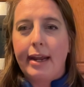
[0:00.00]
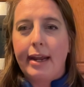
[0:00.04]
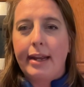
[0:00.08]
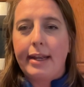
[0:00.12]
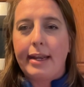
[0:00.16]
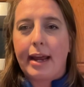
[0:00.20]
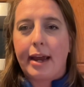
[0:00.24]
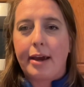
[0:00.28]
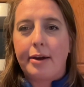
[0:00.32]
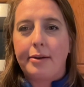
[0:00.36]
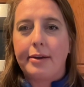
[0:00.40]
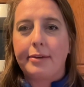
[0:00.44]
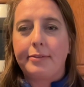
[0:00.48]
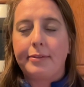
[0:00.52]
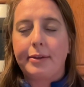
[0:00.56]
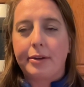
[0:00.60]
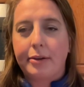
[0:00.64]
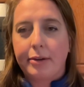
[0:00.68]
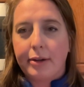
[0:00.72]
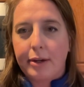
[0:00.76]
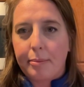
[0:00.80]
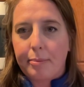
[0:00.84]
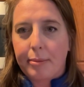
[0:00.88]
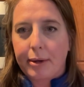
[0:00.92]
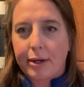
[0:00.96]
Now if
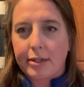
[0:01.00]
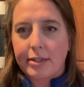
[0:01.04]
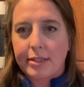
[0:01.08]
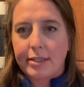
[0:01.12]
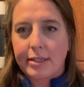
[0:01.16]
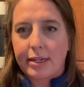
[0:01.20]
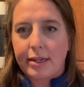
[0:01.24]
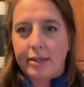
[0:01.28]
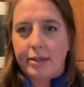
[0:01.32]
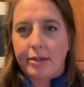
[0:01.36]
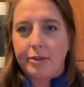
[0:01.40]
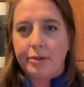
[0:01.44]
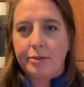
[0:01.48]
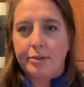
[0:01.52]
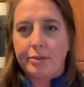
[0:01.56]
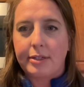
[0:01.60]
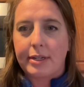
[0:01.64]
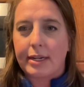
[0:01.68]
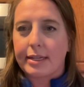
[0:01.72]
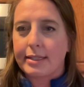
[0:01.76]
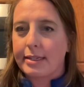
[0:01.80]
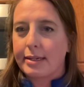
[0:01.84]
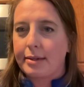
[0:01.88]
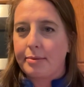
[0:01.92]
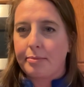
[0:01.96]
you're a person who
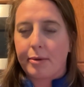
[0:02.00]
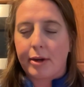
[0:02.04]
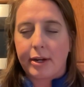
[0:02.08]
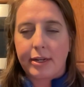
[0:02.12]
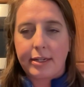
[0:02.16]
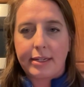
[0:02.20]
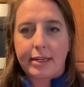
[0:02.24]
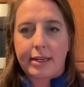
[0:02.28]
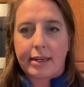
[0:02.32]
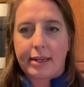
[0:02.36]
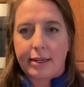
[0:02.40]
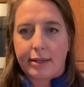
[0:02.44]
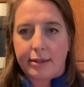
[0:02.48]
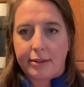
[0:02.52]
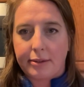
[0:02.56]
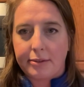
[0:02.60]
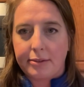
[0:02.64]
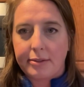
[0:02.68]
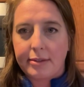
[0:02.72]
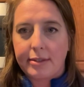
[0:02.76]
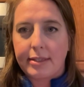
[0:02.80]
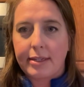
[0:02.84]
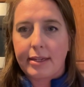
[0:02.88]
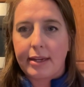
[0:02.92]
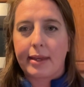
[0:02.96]
doesn't want to
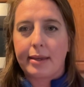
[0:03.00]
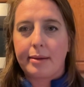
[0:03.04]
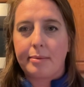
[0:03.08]
use